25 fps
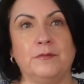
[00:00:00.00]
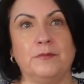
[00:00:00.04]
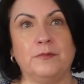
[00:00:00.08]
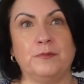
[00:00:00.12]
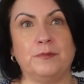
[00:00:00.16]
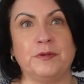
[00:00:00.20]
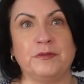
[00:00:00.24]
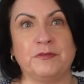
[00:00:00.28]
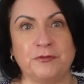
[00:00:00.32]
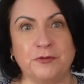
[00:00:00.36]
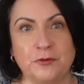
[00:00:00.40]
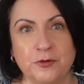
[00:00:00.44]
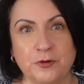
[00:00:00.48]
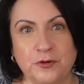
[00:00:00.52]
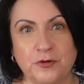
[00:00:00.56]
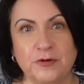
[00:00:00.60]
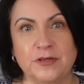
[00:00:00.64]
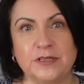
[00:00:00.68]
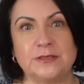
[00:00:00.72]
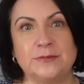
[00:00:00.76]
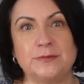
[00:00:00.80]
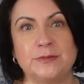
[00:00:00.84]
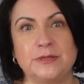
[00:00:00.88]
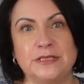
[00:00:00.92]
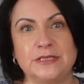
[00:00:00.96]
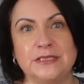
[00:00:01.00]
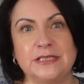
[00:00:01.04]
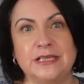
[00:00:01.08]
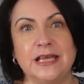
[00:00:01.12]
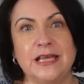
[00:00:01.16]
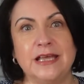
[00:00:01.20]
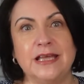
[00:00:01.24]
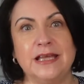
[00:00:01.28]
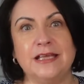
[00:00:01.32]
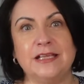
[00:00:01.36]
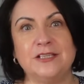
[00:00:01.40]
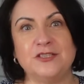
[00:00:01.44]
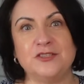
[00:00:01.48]
before Christmas
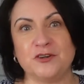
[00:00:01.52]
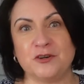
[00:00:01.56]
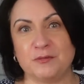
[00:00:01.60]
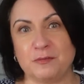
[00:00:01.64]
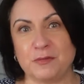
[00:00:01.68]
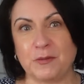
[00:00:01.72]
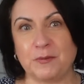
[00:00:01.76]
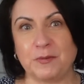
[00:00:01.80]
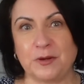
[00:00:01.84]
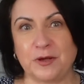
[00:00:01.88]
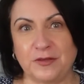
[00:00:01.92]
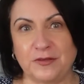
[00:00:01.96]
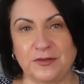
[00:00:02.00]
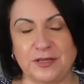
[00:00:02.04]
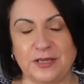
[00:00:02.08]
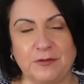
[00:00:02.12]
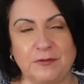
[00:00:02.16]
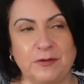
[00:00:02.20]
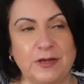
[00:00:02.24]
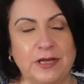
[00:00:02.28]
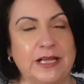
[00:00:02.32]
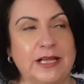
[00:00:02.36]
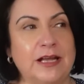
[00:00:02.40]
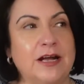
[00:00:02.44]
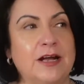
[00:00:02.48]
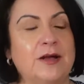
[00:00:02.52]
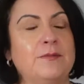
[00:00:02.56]
during my birthday week.